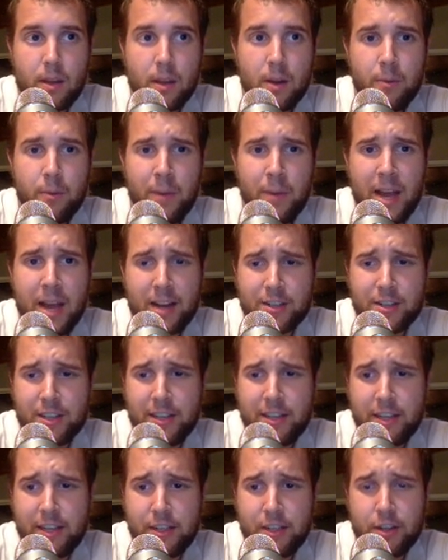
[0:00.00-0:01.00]
we actually
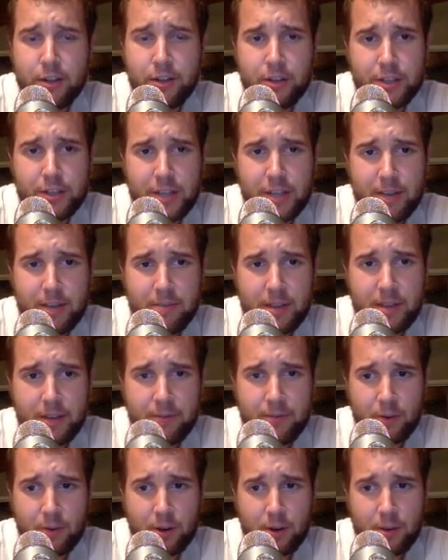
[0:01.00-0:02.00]
need to do the same thing
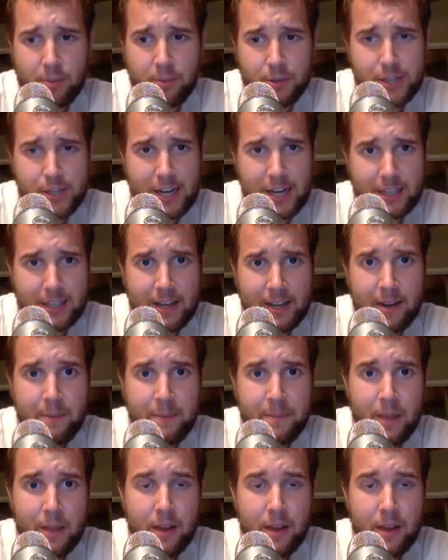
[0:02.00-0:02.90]
for our projectile.